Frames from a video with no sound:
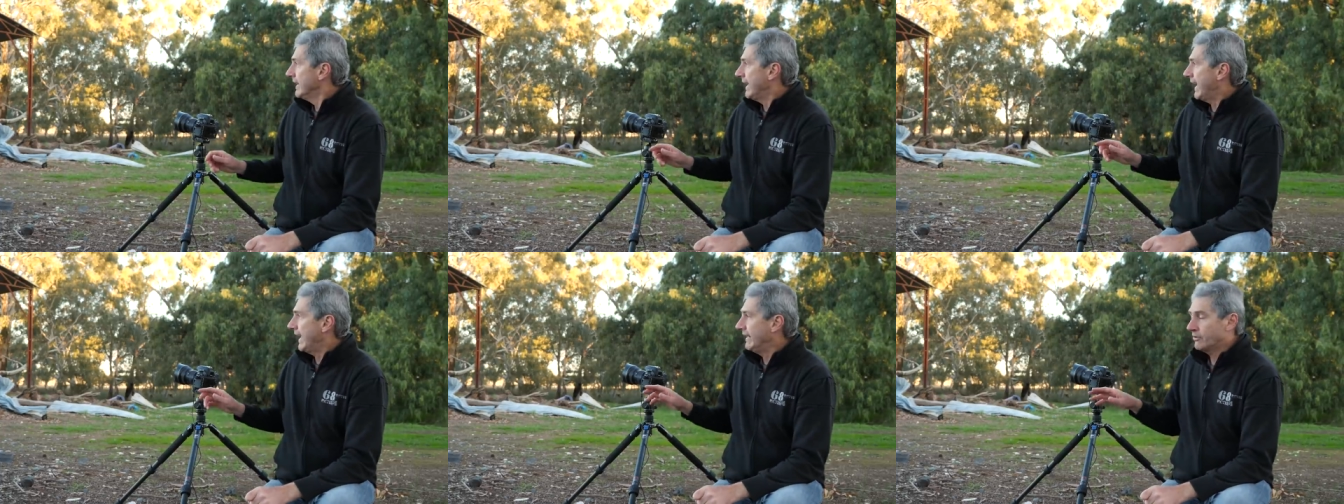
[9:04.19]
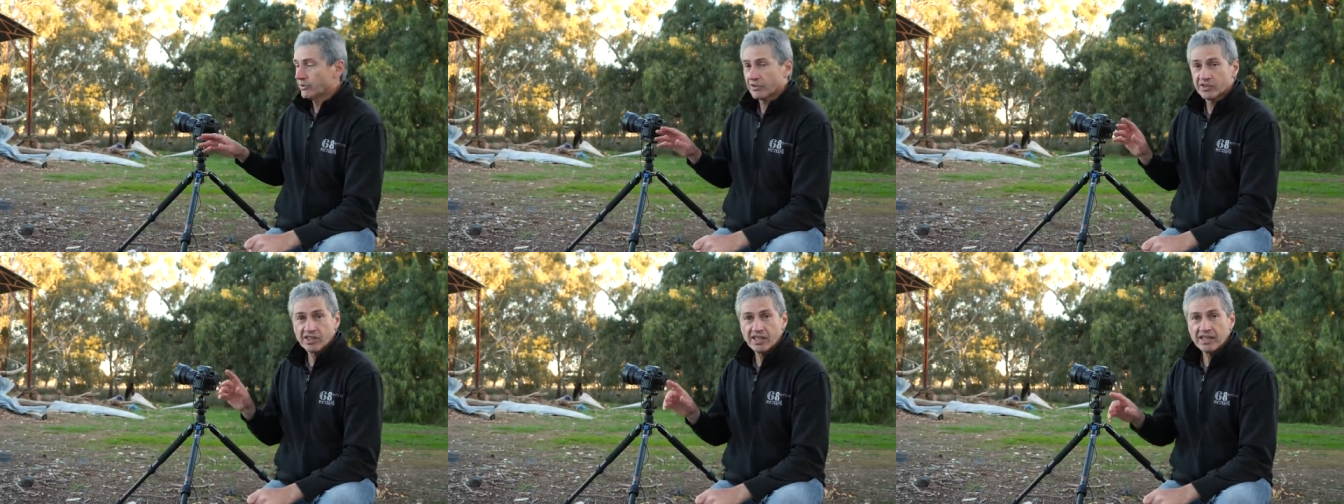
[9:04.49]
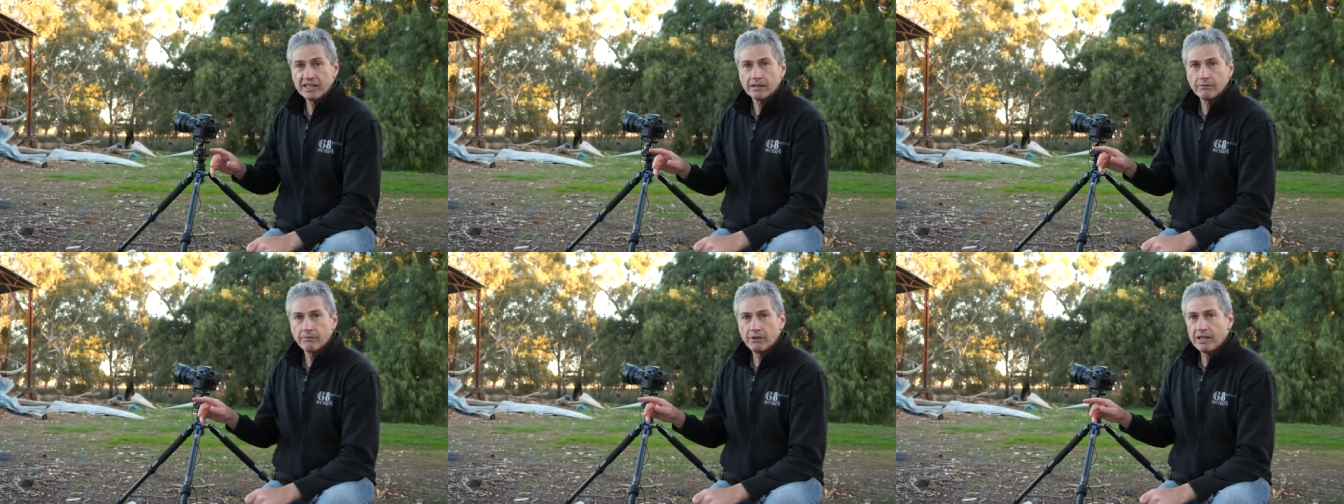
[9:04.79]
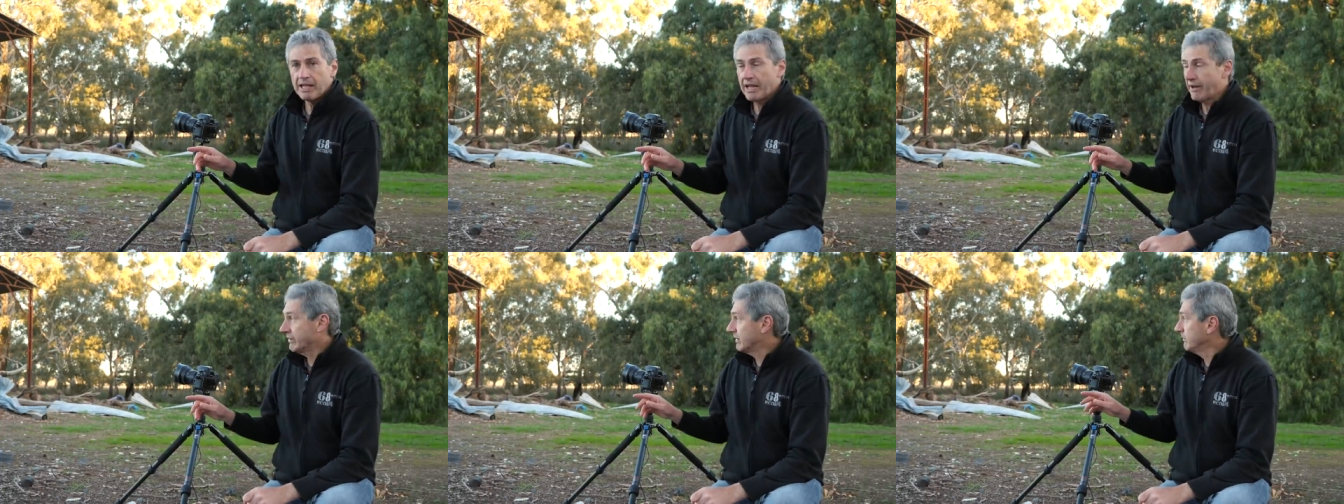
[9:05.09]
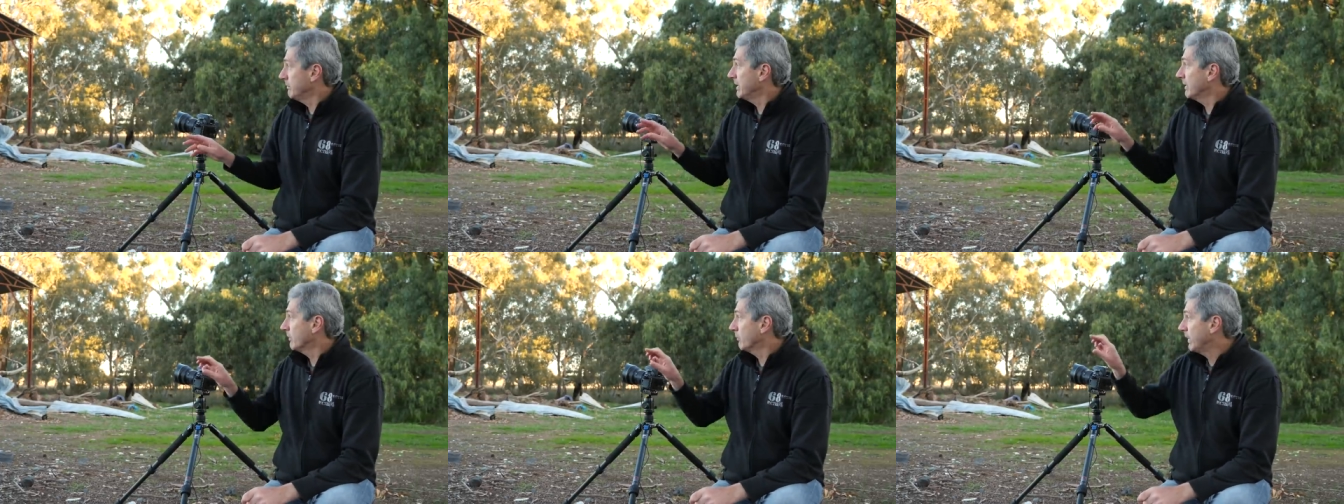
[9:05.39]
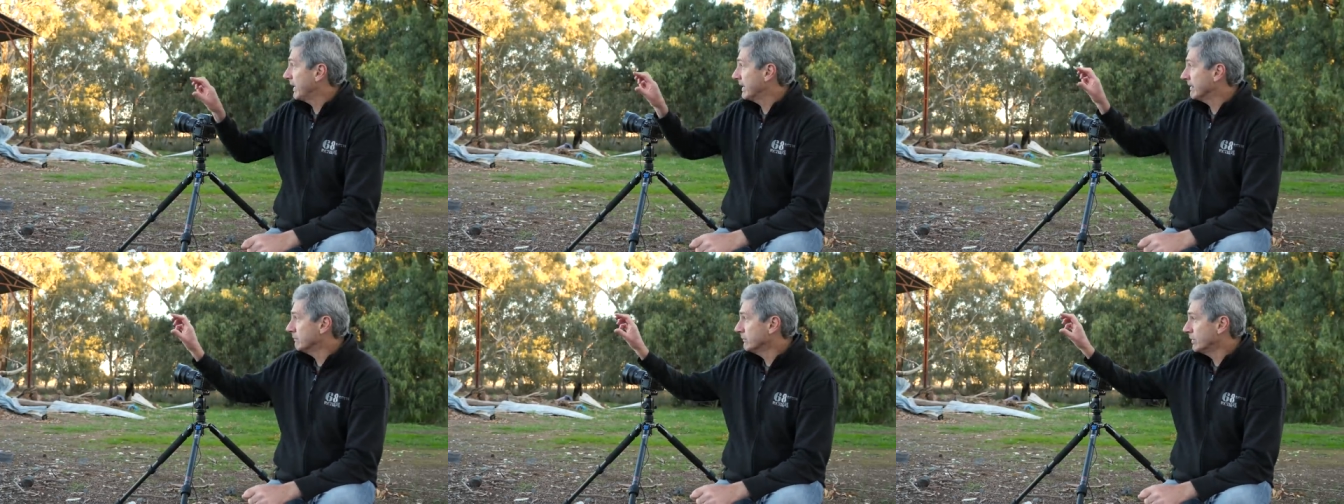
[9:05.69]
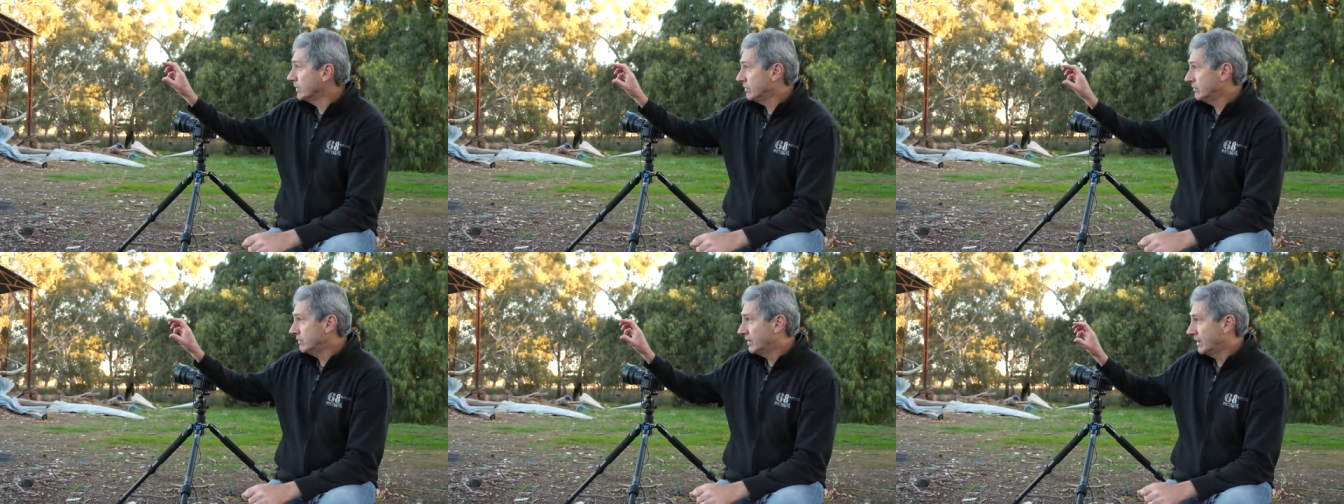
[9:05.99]
and you'll see in the video in a minute where the
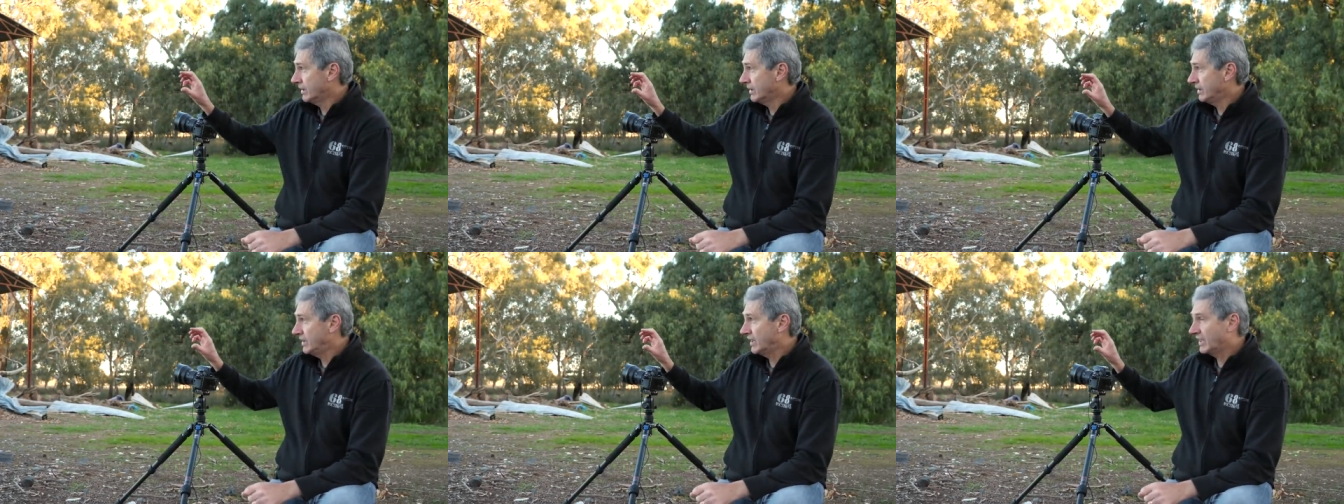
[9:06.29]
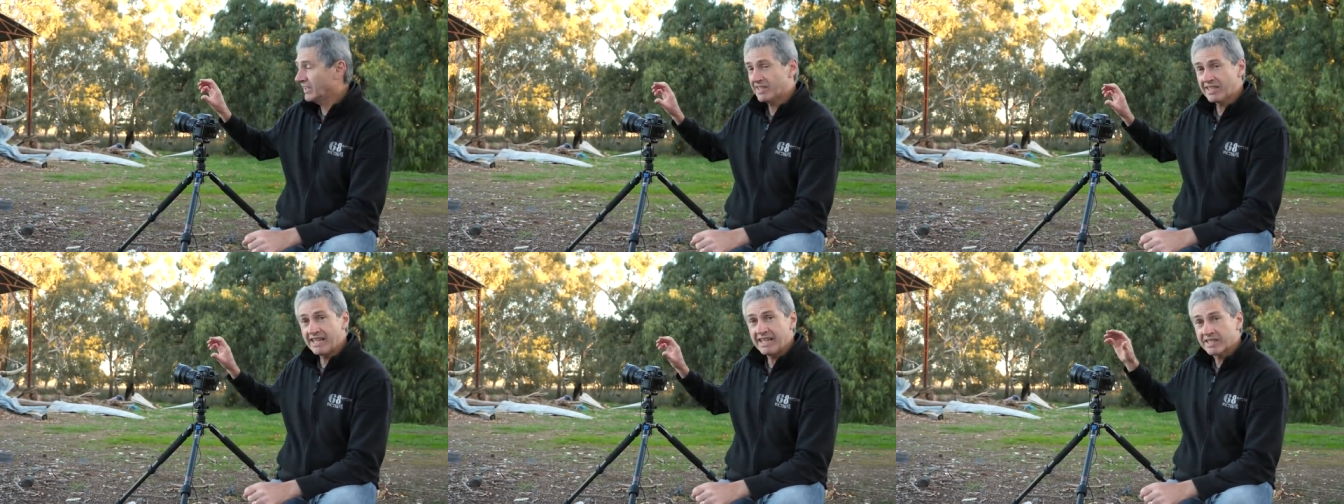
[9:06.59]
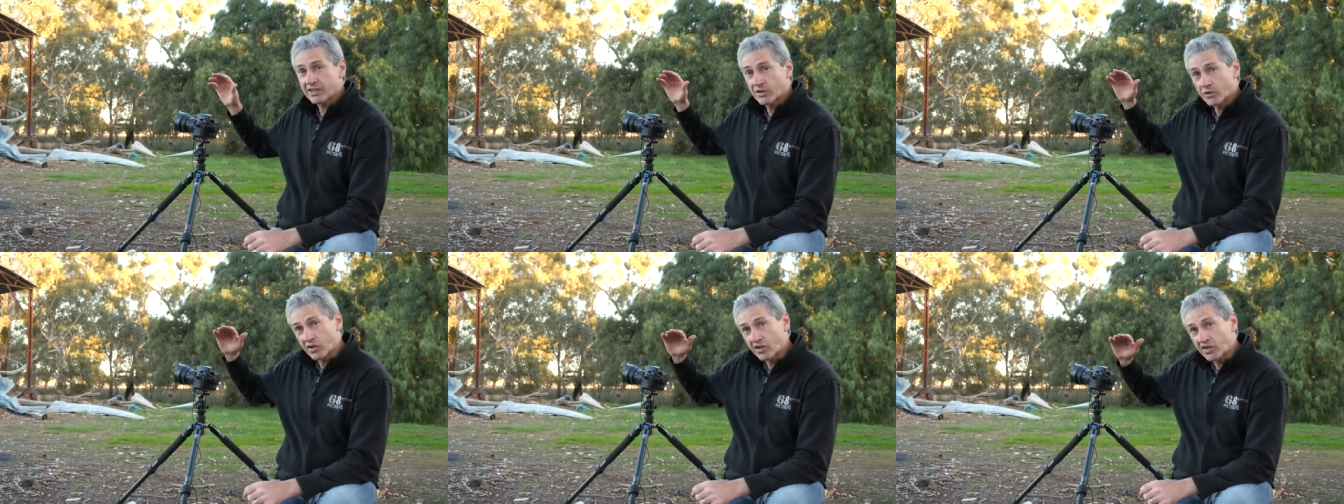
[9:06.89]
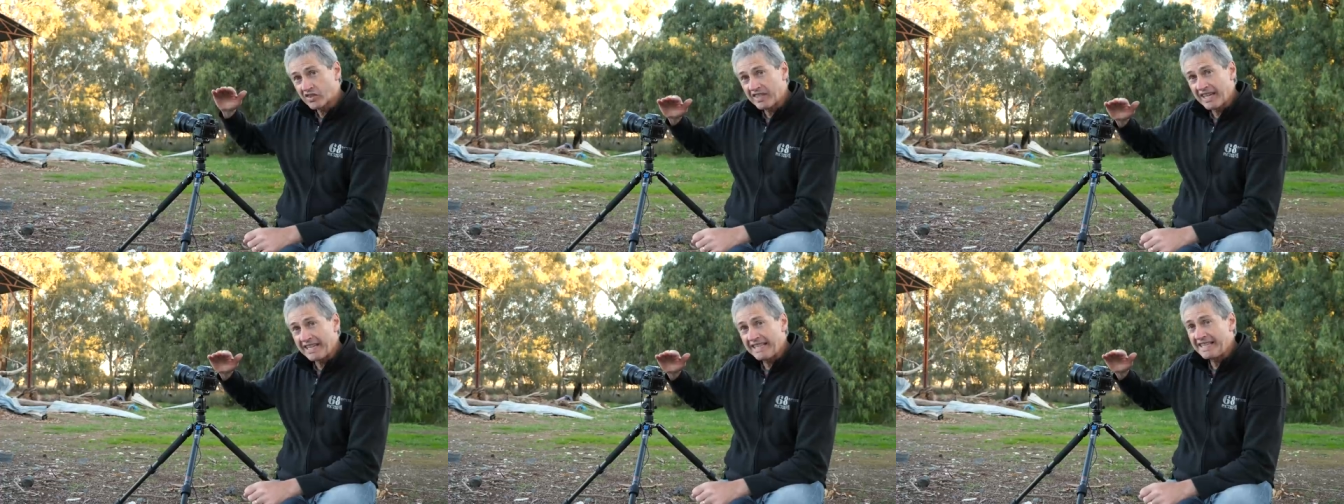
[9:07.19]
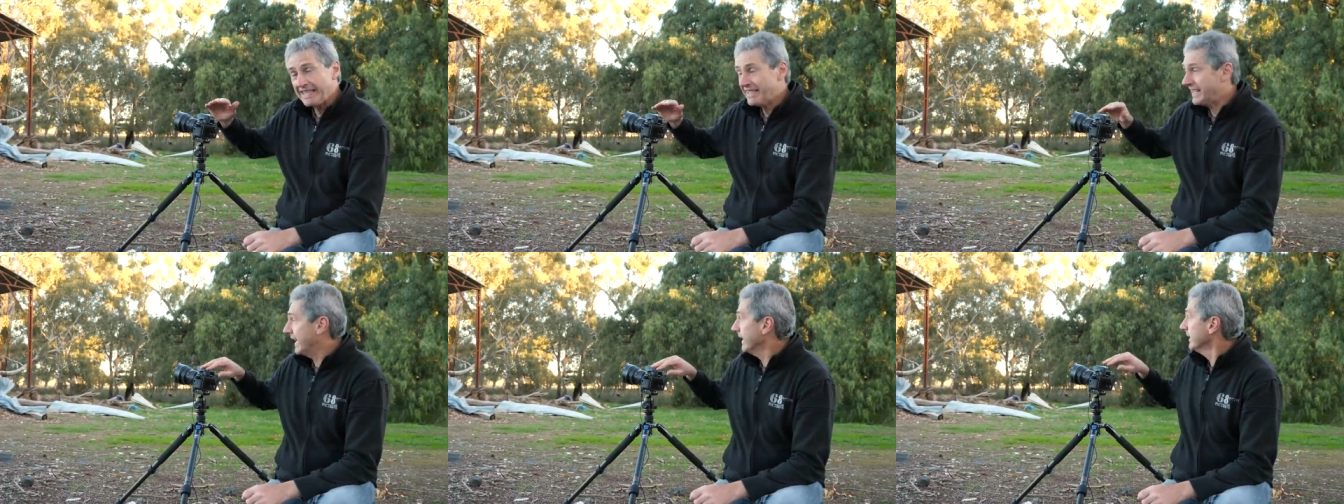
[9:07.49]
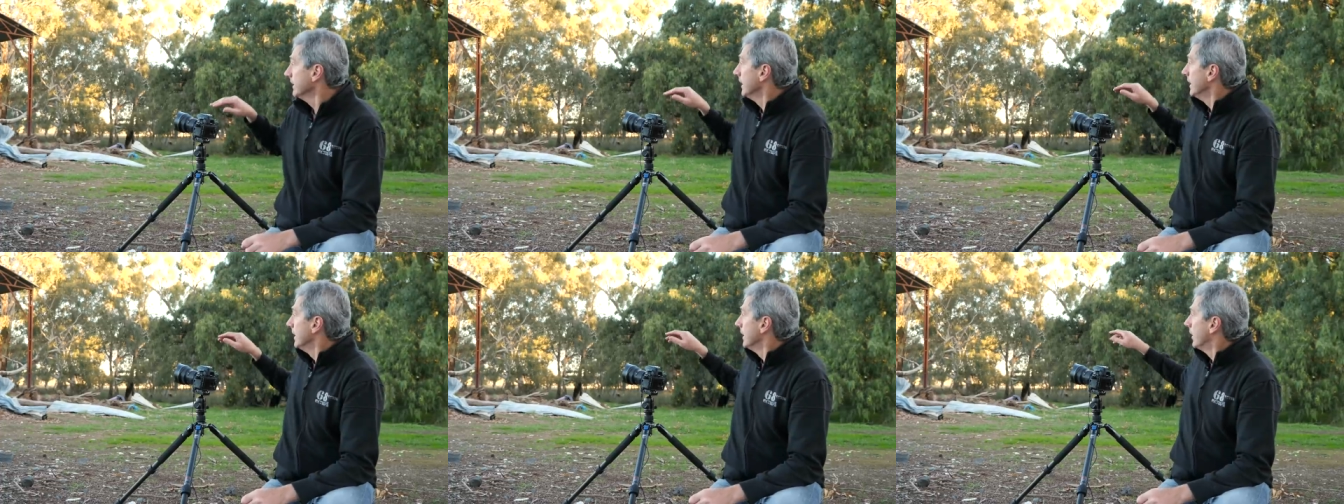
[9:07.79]
moon, you can see it sort of setting down.